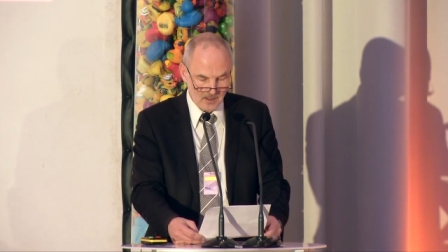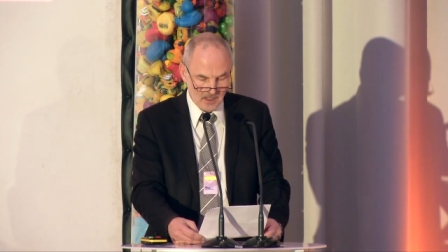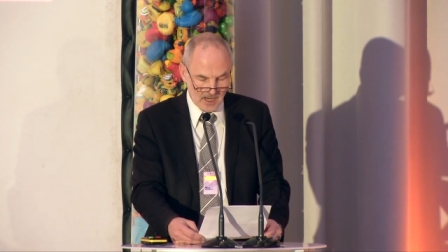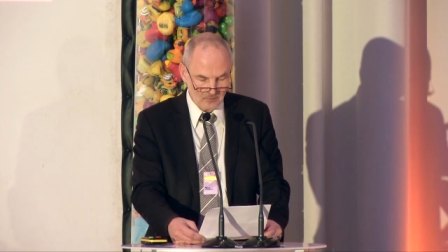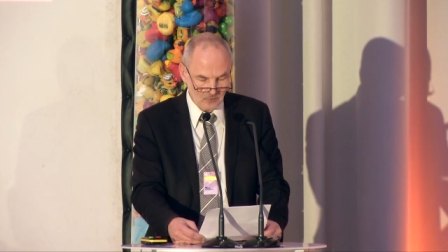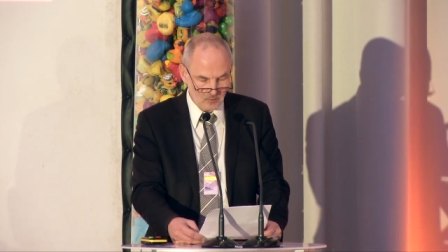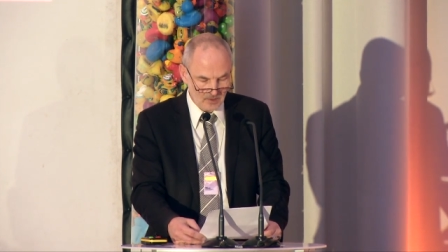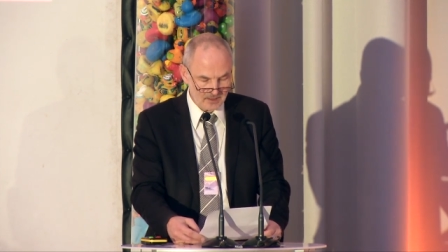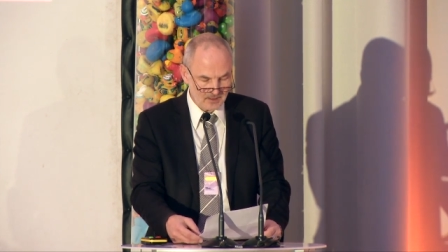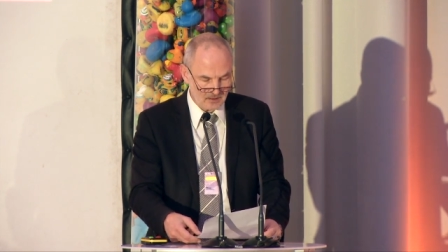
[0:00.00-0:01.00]
and we
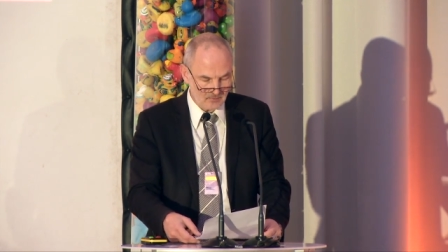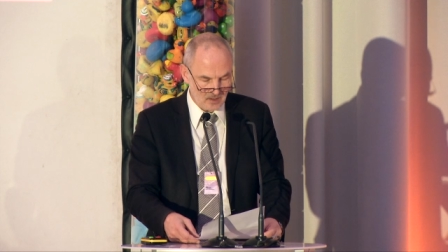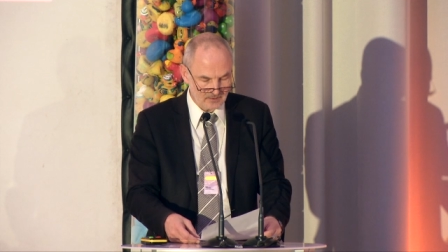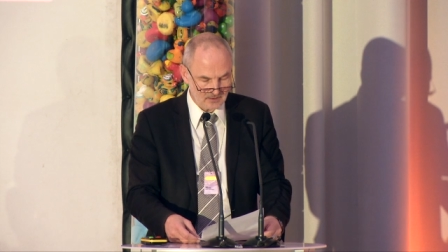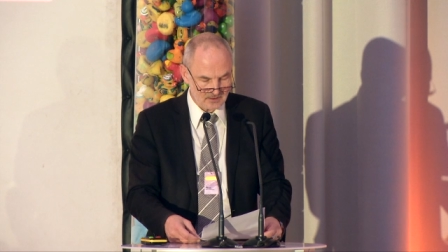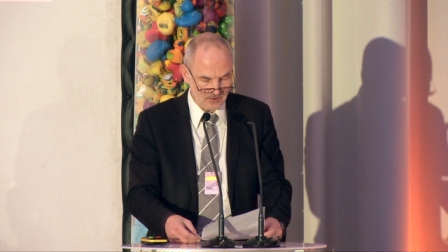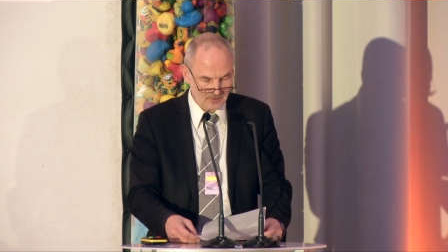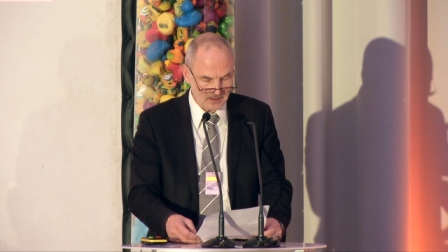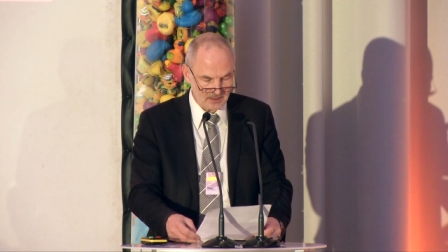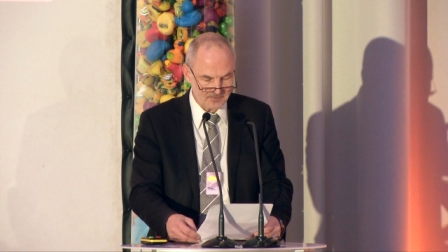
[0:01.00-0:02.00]
will hear about the
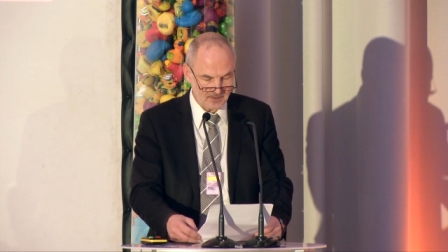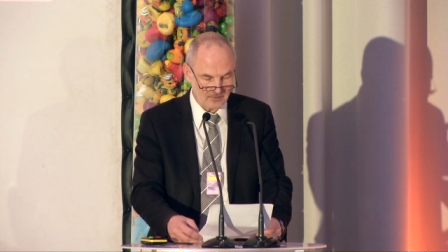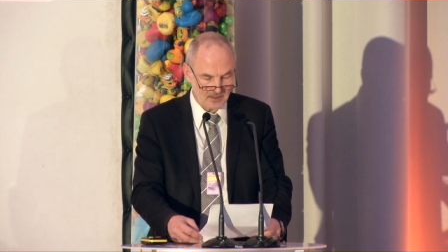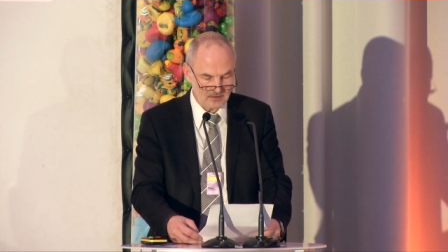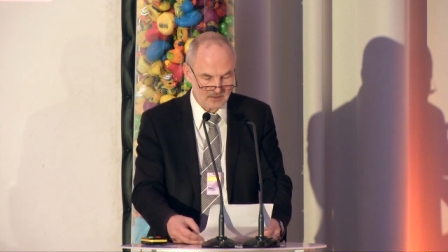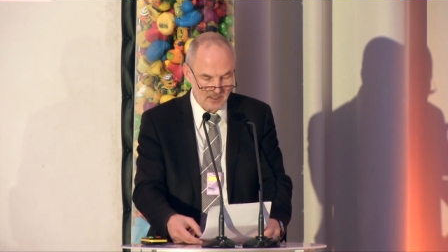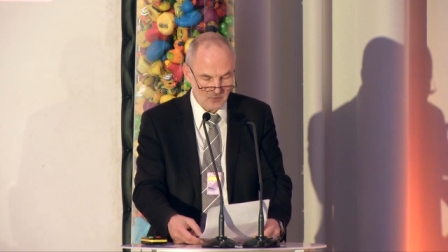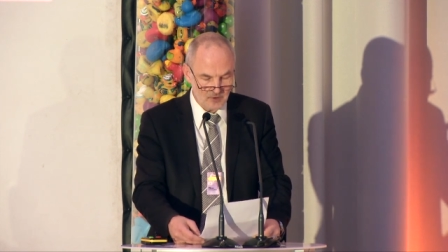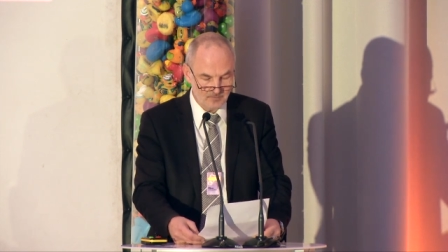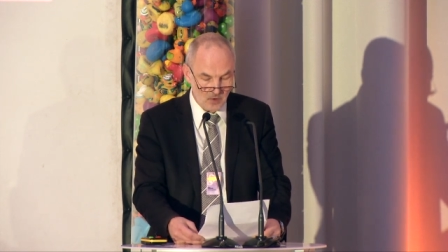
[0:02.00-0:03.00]
Estonian experience
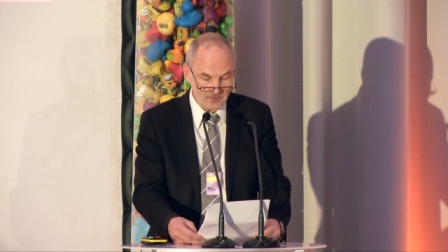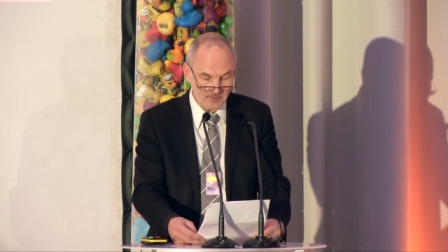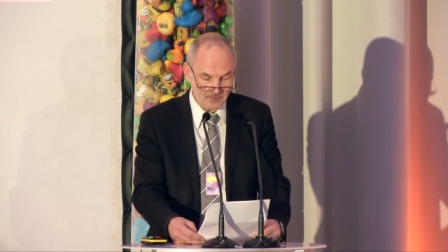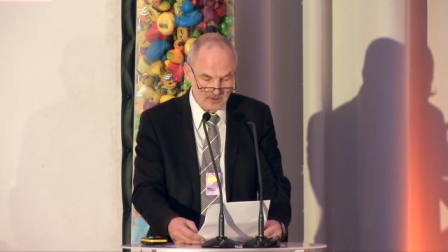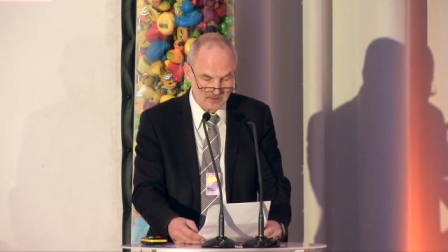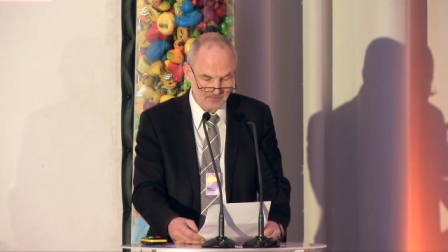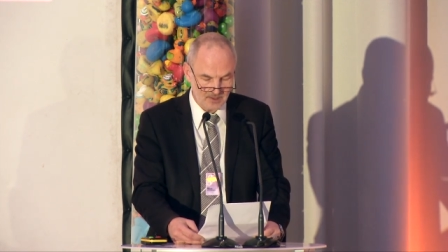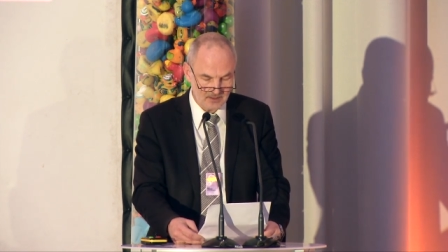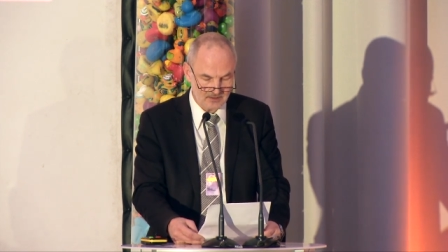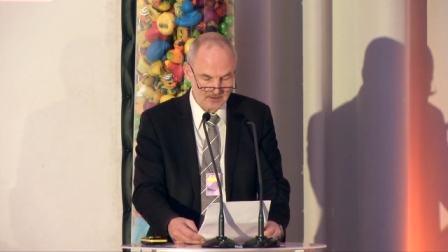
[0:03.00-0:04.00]
with both the
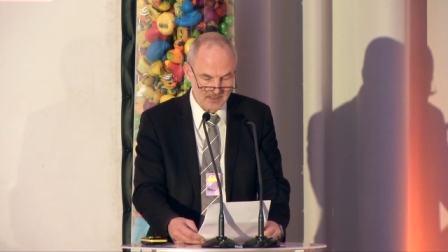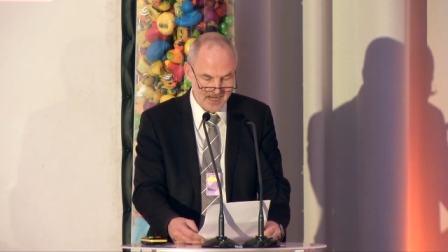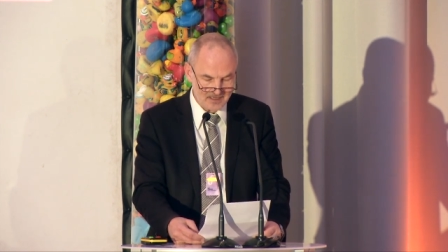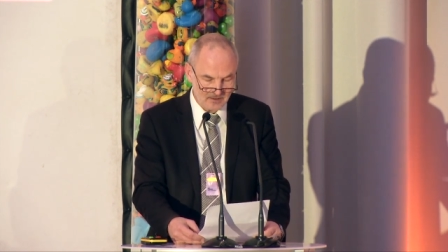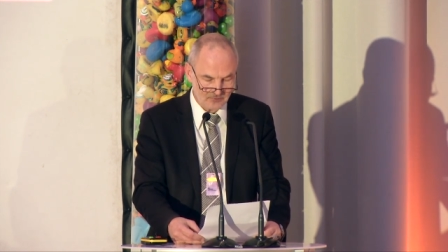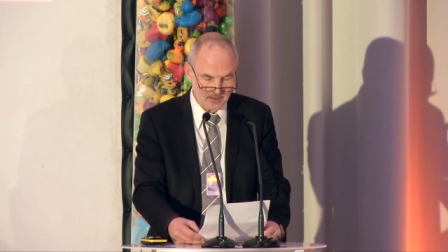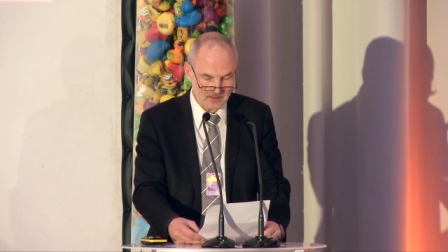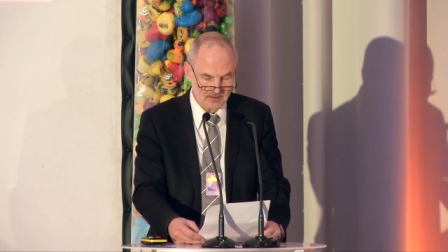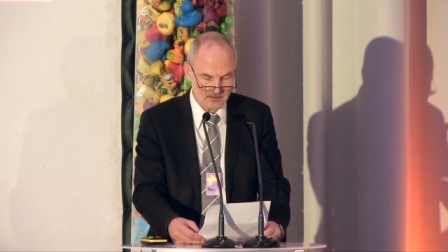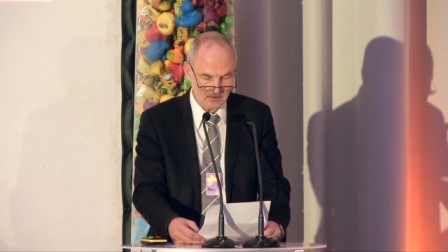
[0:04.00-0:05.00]
possibilities and the
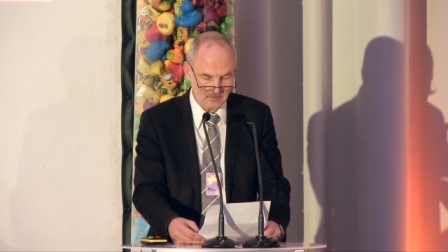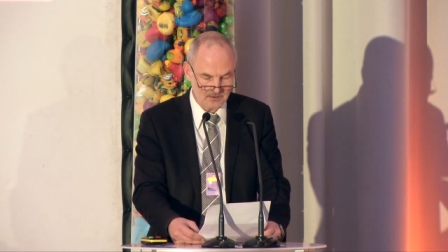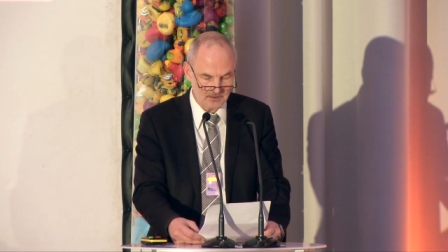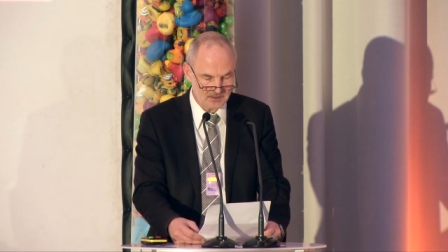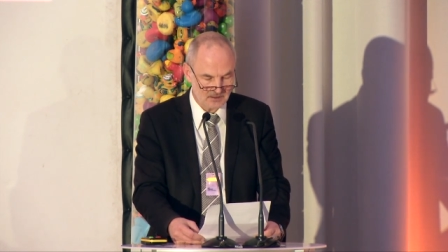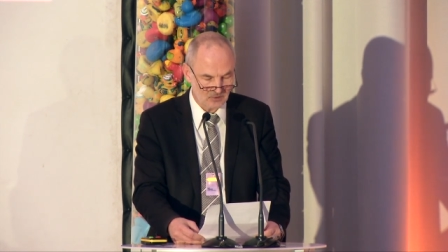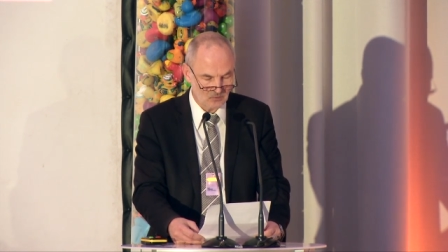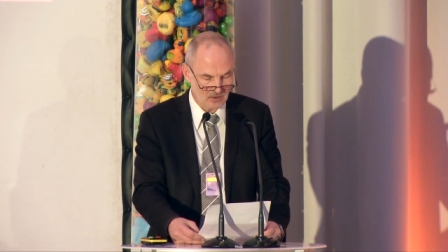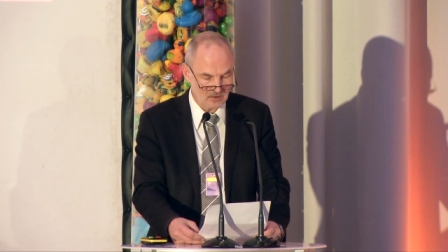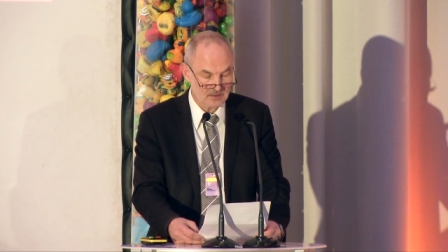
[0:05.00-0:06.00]
risks of the digital
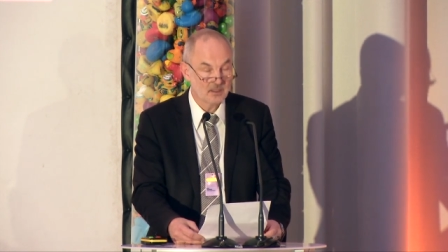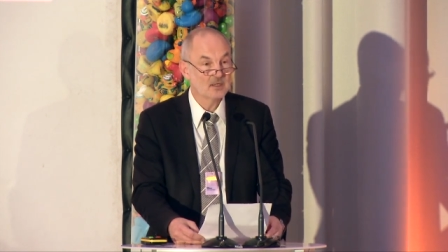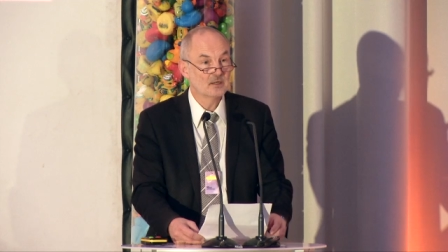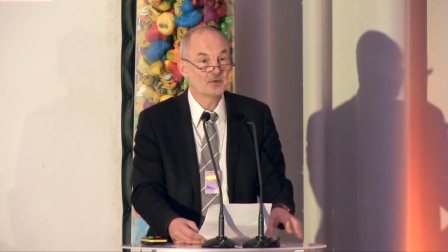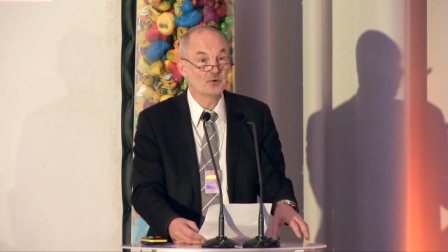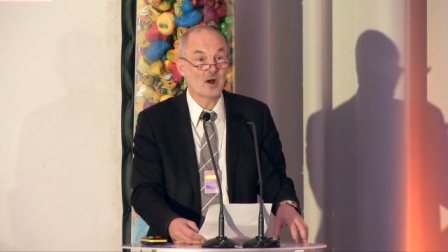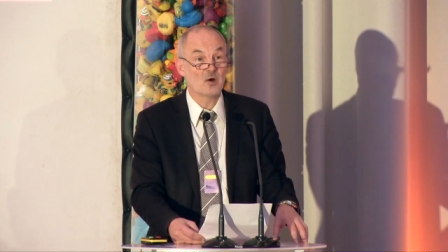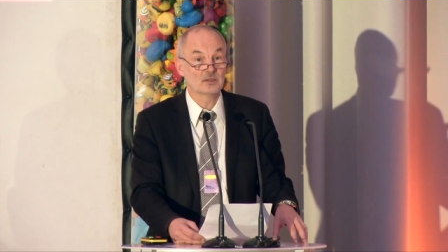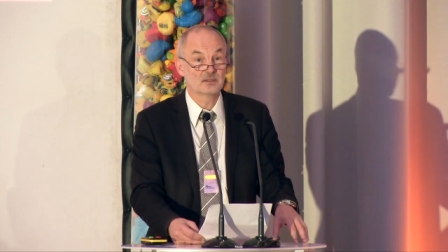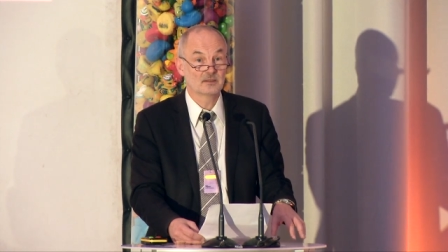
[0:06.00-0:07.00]
worlds
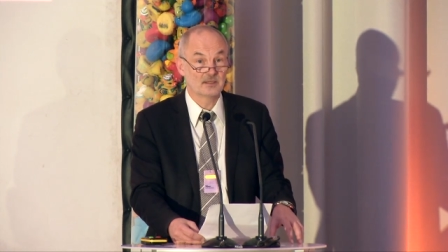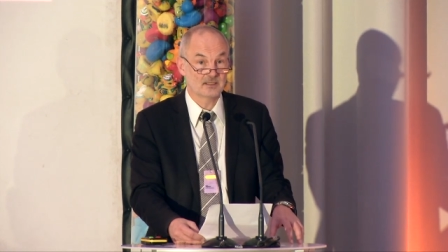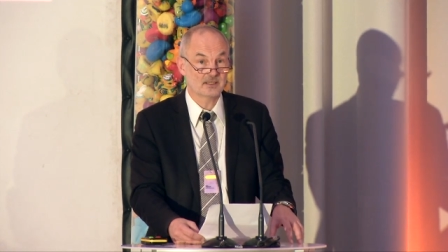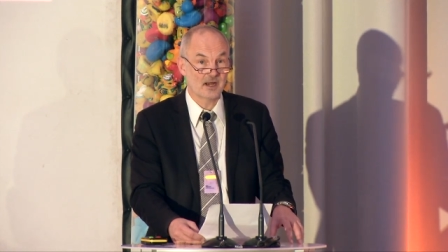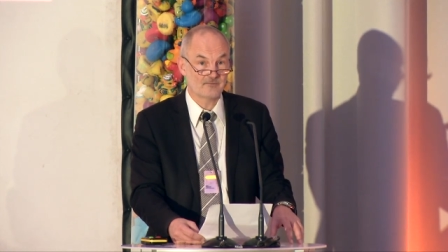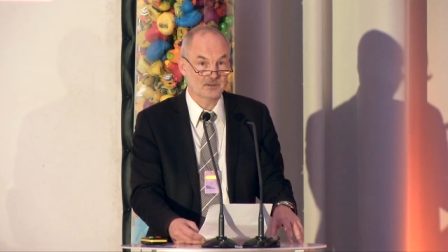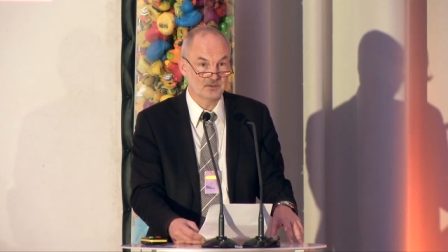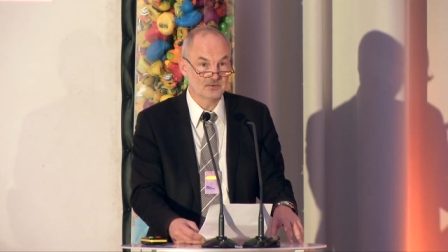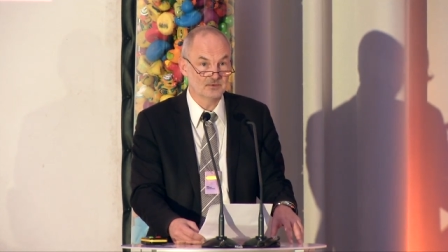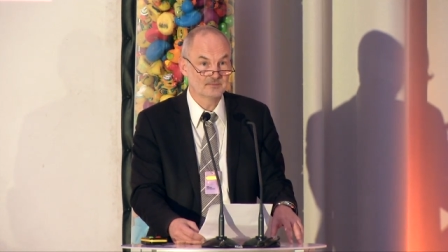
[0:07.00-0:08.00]
throughout this
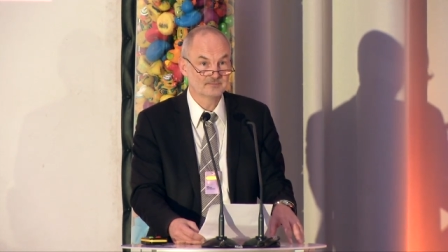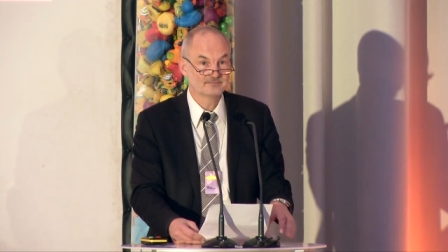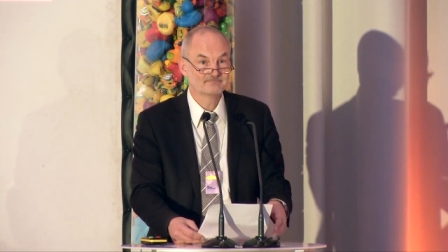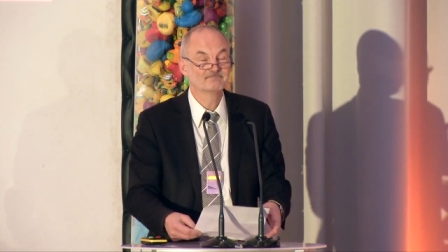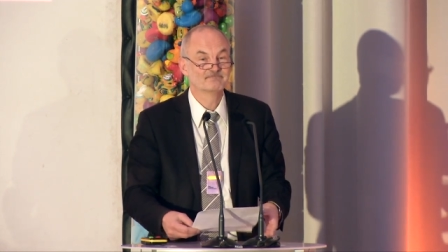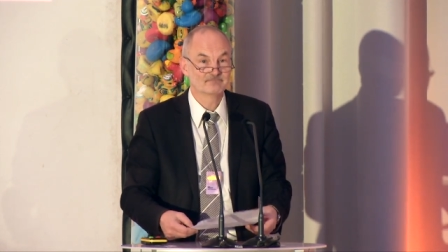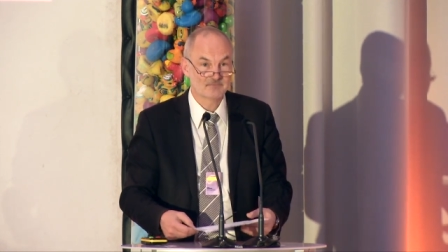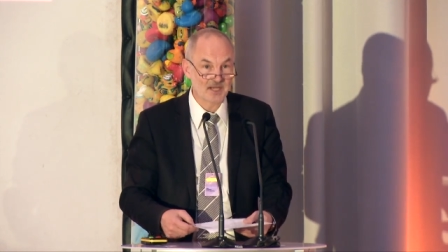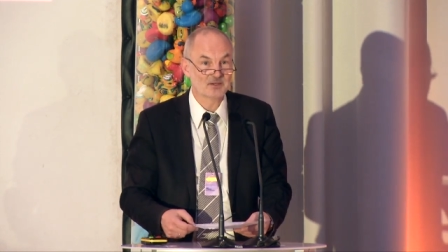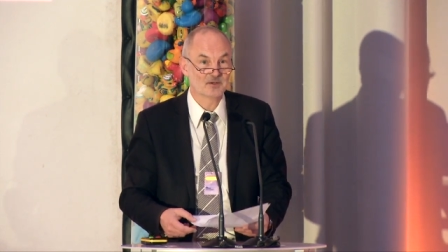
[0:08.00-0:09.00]
afternoon.
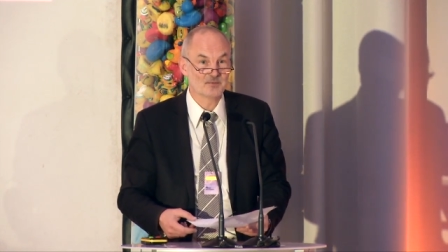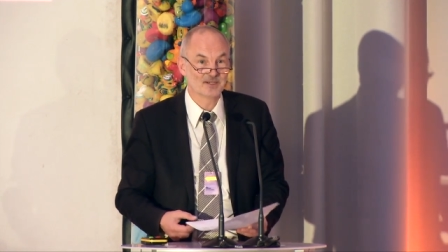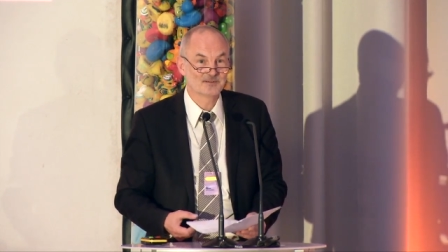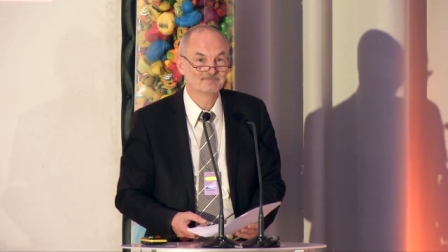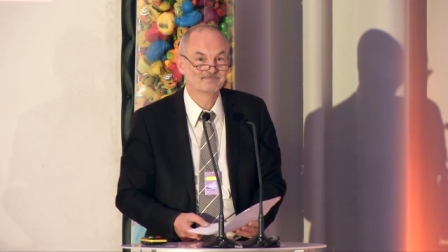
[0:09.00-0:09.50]
Thank you very much.